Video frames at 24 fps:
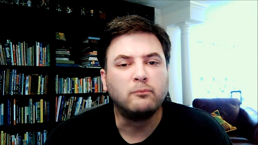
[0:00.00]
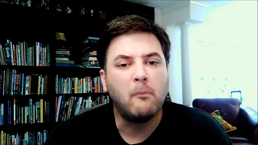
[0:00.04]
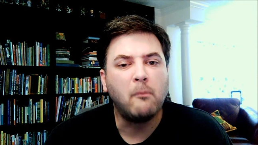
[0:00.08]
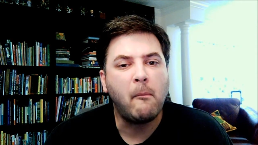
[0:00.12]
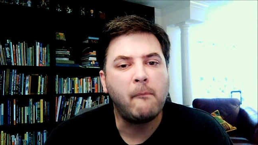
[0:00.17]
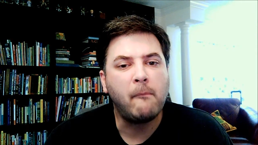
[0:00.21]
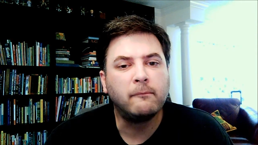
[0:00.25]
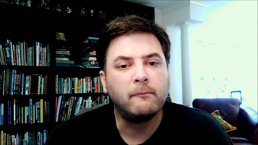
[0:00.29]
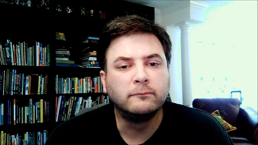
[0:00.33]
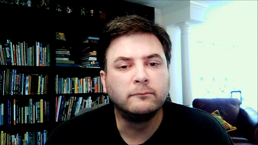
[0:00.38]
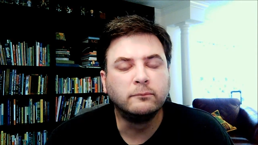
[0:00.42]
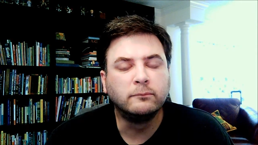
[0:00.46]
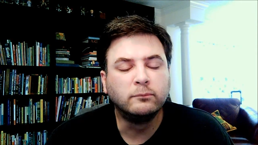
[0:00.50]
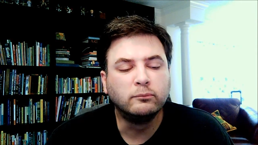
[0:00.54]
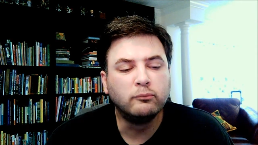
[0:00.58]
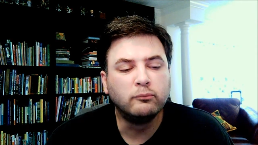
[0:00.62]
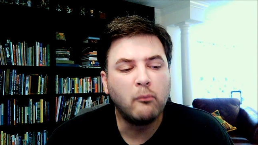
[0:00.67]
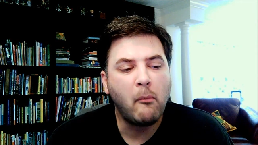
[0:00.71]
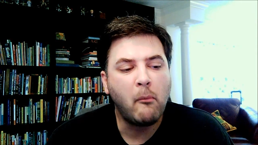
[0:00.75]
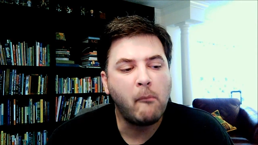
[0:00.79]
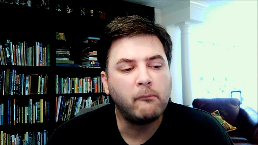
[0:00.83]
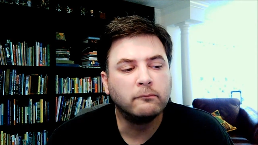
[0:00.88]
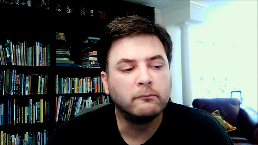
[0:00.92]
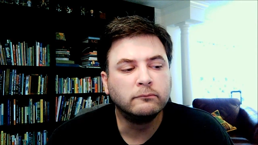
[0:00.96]

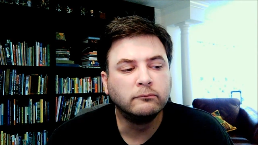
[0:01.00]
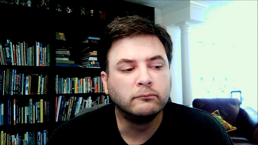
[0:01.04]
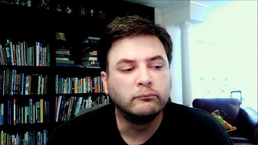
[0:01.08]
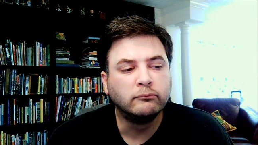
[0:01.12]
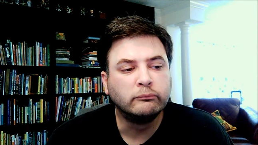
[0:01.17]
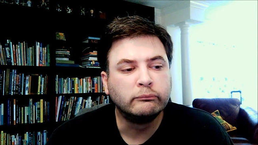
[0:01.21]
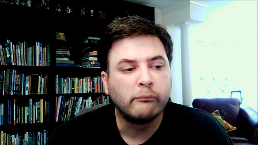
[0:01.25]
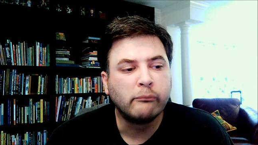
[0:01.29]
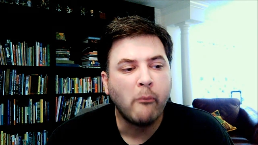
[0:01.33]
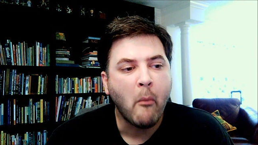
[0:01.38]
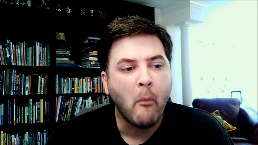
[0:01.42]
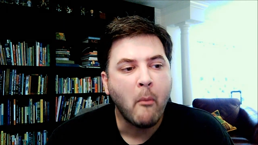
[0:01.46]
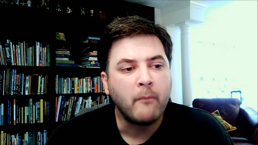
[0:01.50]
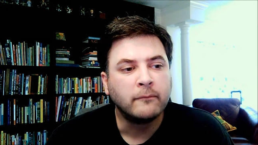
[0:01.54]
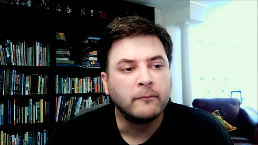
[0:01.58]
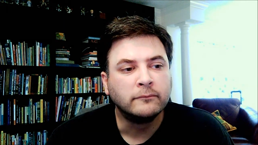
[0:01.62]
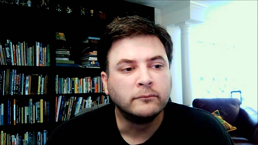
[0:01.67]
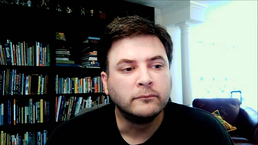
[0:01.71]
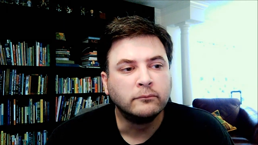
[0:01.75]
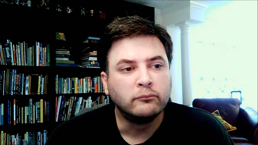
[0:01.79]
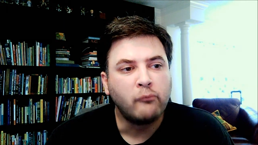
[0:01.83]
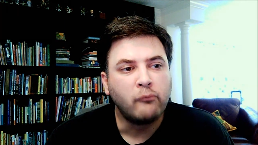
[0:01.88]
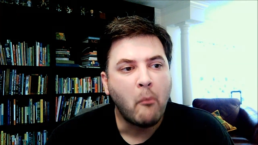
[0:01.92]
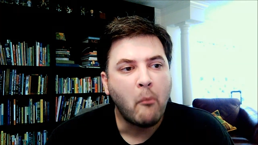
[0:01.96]

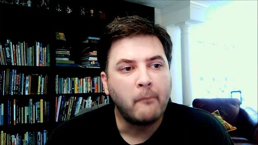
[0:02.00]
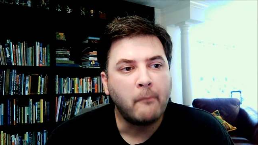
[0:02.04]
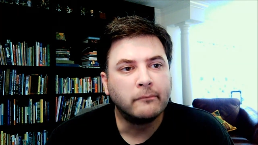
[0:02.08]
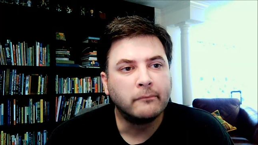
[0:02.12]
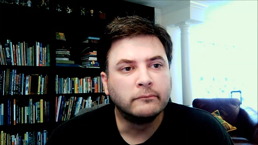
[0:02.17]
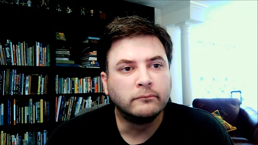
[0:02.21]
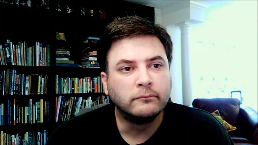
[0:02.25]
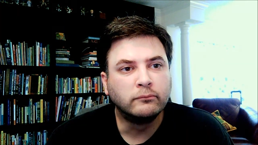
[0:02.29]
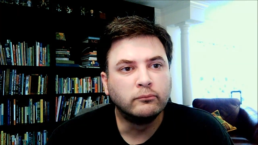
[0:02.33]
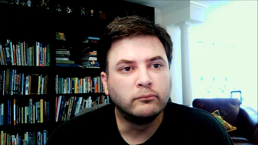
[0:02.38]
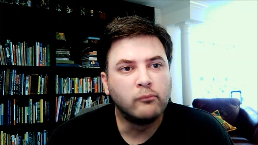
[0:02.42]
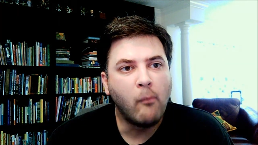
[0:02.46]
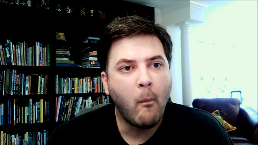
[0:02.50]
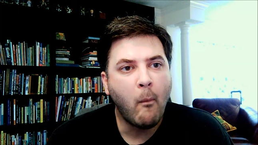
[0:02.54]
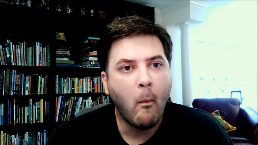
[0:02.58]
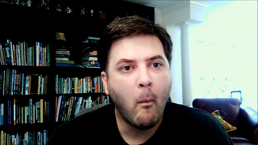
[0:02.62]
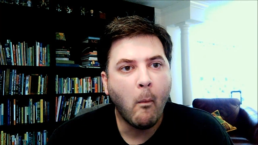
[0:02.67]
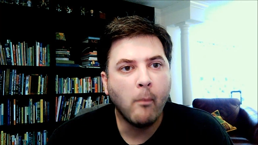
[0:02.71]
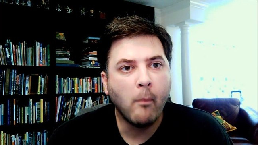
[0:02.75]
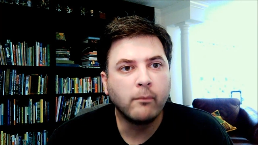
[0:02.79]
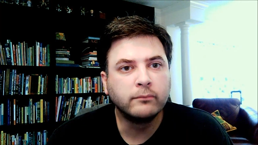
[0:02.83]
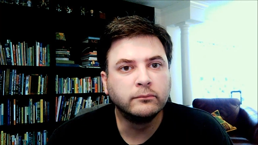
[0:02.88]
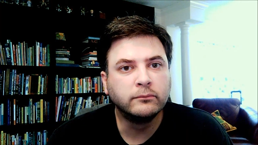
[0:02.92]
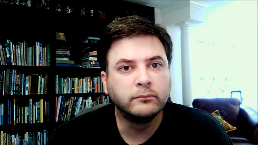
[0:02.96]

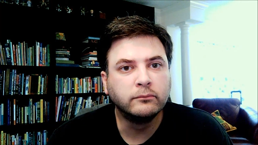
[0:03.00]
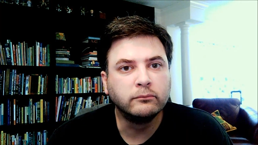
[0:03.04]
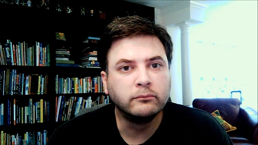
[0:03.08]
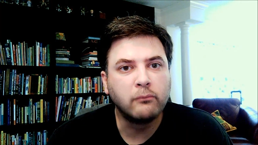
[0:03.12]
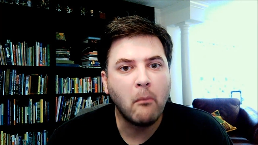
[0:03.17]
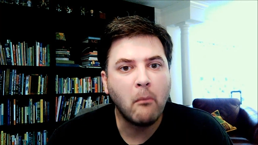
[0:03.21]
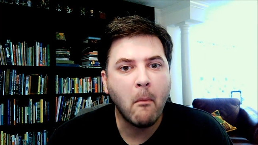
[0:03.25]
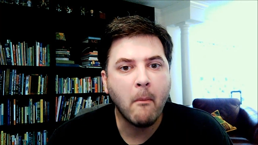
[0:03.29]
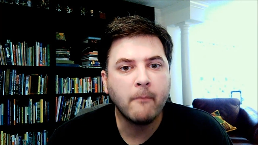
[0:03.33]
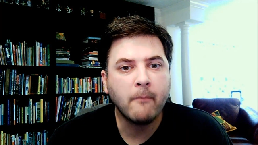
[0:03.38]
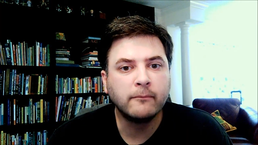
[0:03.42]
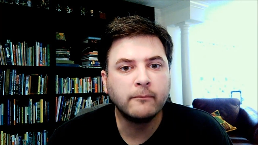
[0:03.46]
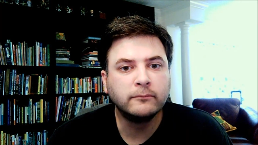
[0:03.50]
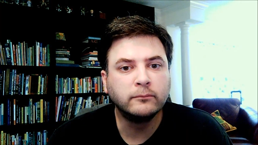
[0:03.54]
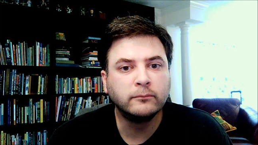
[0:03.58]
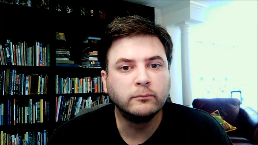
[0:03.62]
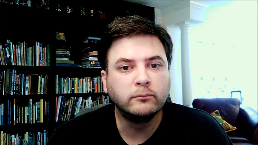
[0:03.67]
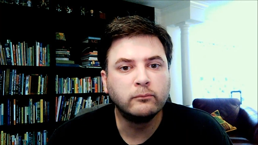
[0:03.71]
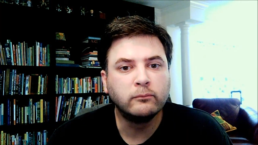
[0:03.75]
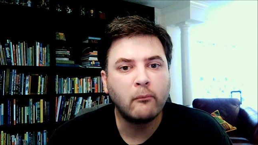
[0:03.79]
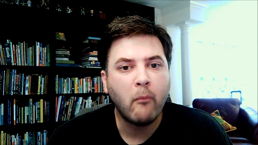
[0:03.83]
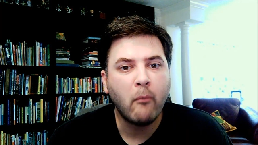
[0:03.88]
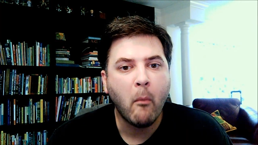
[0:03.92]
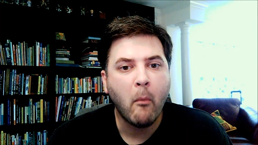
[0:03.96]

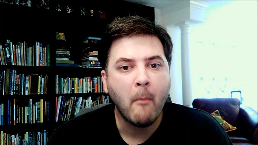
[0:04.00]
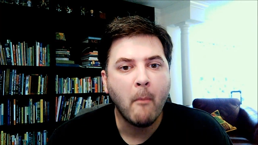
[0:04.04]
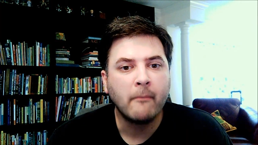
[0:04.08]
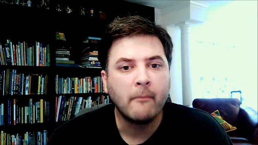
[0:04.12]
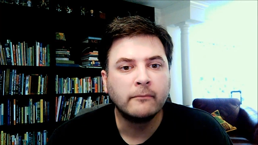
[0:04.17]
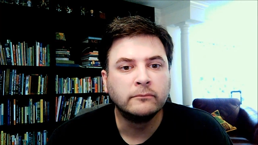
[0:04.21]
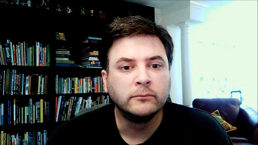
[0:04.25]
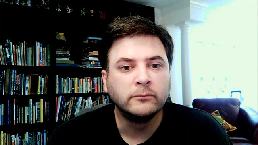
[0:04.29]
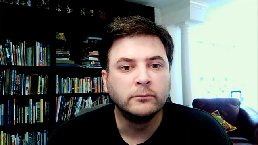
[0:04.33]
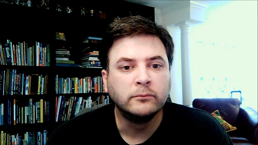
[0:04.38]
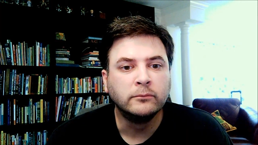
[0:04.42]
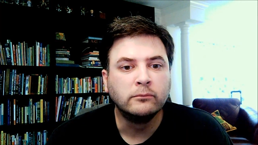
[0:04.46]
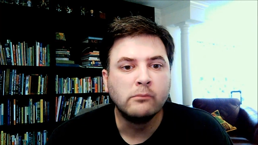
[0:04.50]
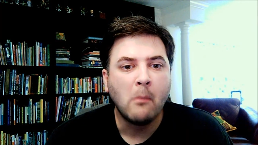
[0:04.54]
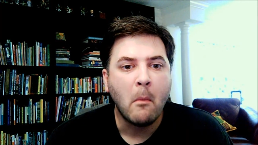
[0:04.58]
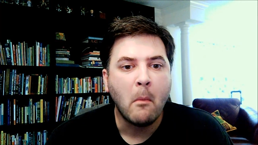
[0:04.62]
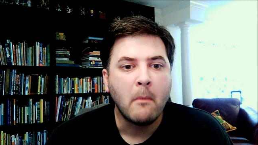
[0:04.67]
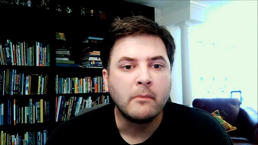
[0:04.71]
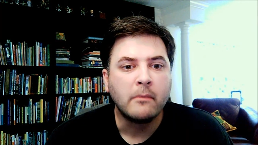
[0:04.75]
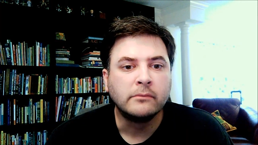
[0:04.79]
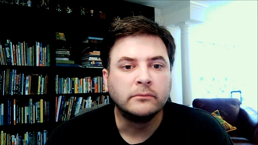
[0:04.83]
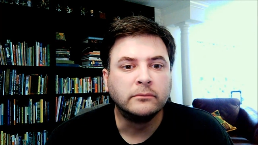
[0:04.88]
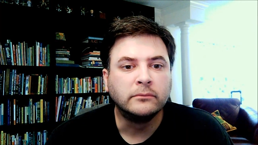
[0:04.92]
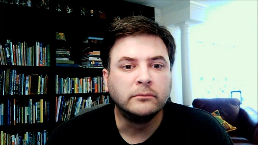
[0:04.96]

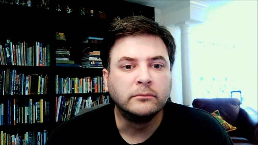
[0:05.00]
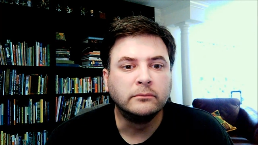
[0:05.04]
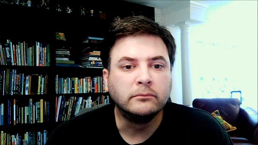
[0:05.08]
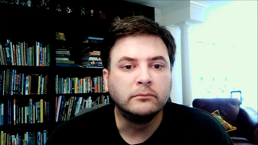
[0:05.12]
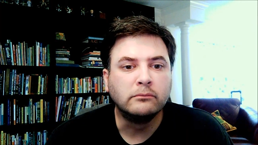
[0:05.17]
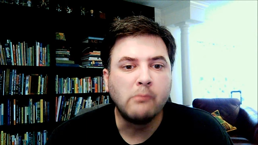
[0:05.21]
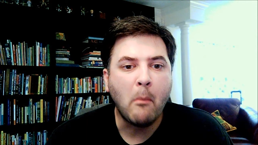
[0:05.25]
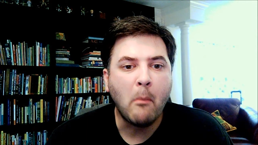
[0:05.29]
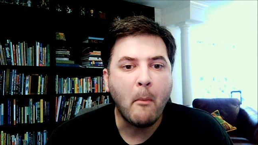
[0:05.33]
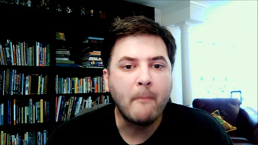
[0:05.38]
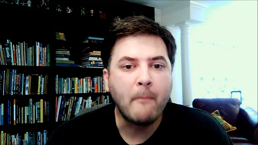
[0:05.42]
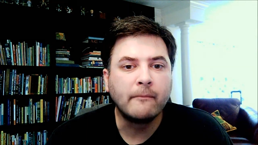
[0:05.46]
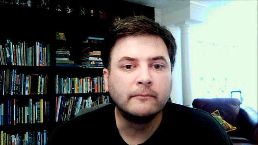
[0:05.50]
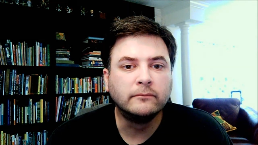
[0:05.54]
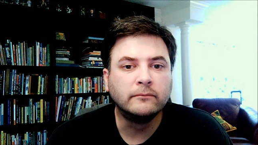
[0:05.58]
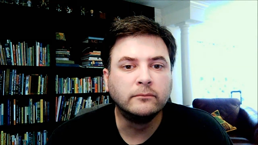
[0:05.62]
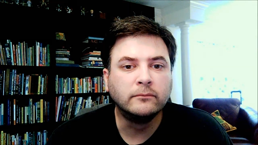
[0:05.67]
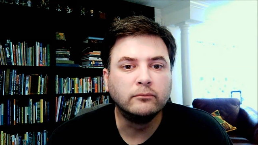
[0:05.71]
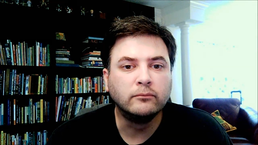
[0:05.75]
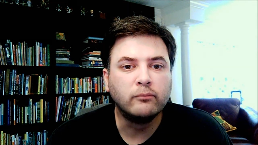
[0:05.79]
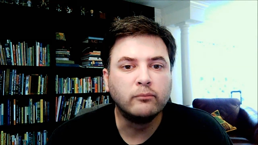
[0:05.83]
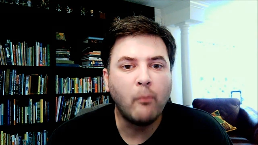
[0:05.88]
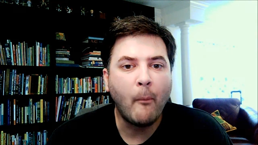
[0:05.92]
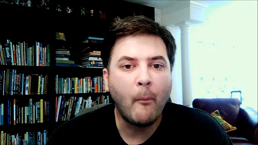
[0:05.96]

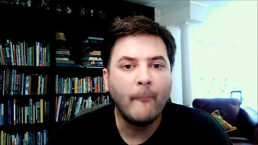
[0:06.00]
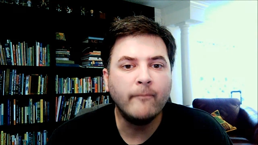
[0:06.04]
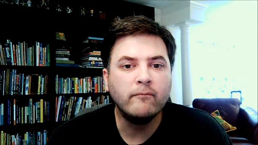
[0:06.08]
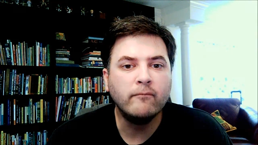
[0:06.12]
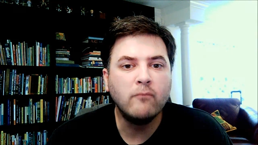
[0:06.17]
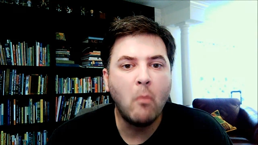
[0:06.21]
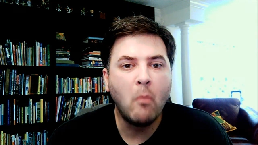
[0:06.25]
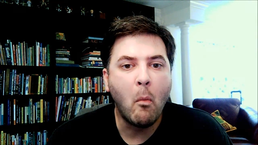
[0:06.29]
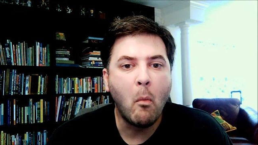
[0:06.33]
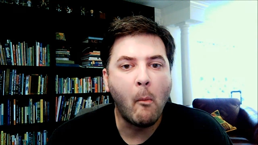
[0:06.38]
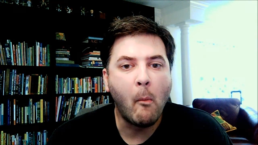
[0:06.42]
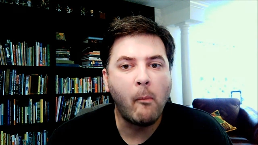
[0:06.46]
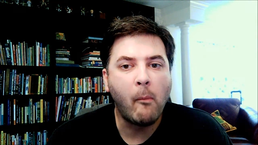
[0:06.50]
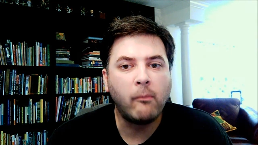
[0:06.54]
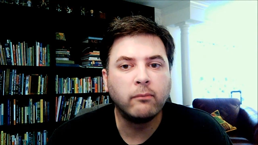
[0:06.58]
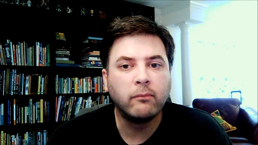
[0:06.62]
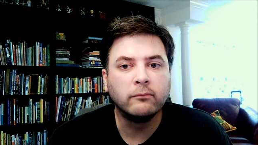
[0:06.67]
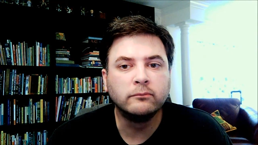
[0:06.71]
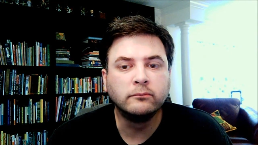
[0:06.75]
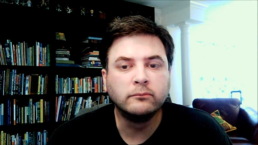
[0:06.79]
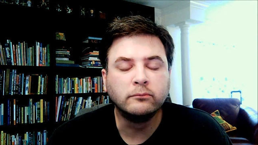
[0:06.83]
No one is speaking in this clip.